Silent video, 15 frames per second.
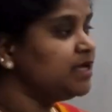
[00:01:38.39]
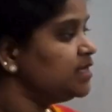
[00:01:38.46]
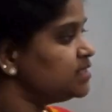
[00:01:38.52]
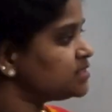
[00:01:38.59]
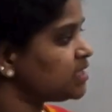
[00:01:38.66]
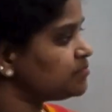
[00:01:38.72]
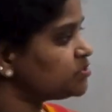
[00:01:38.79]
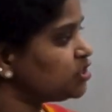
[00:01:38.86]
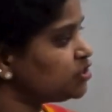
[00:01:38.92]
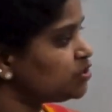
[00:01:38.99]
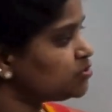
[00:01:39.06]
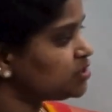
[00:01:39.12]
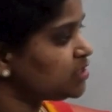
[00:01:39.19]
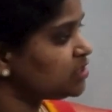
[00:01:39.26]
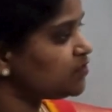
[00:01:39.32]

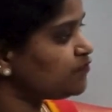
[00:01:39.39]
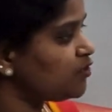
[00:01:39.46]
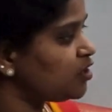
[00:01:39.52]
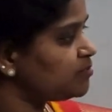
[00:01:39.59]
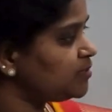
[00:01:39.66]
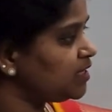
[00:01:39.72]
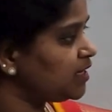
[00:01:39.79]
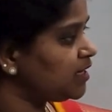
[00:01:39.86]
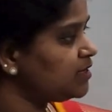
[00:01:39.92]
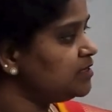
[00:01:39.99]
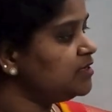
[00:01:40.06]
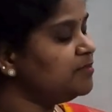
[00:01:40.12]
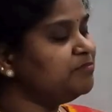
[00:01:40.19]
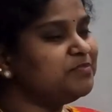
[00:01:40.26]
Substituting in the formula,